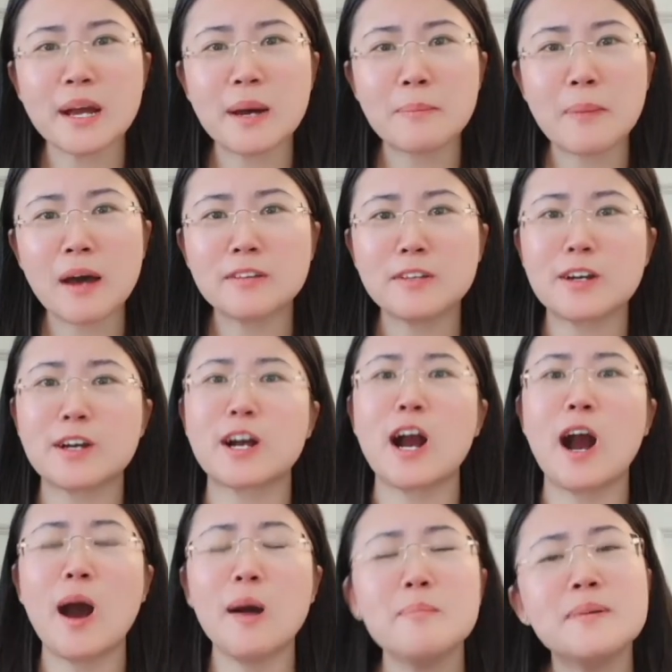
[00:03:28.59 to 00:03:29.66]
about their
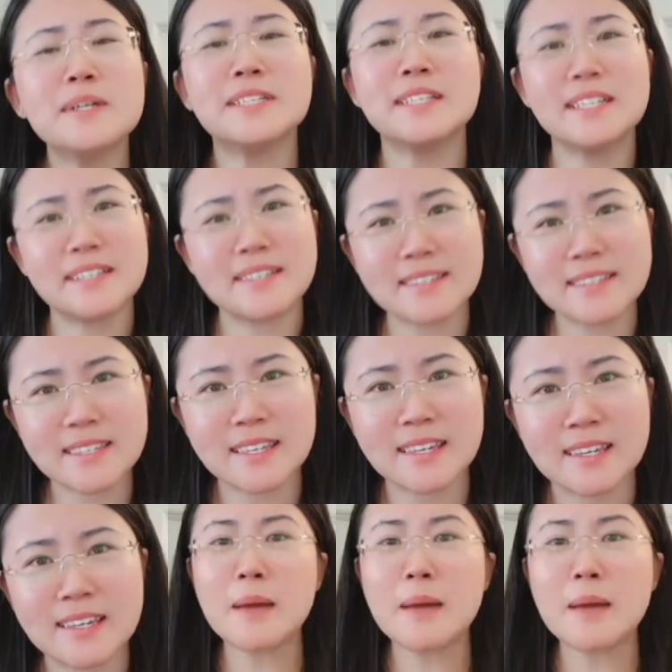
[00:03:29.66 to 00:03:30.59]
competency.